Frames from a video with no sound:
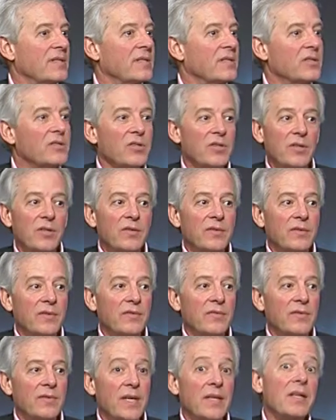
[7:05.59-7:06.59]
to serve.
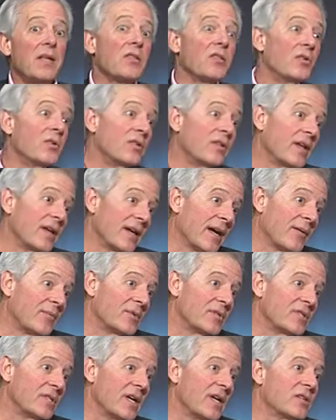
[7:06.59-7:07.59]
And the third thing I
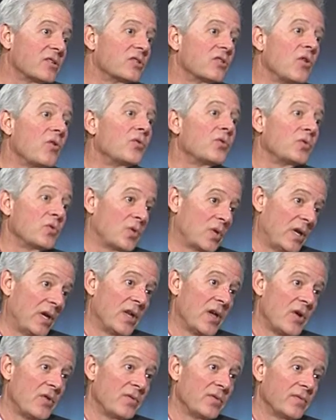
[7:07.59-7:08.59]
would say is don't do it
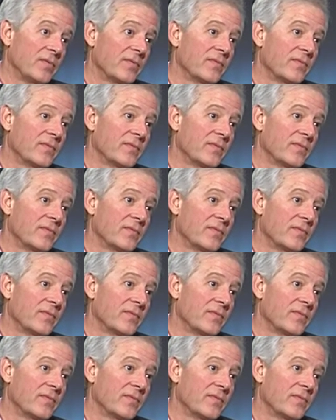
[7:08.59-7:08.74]
alone.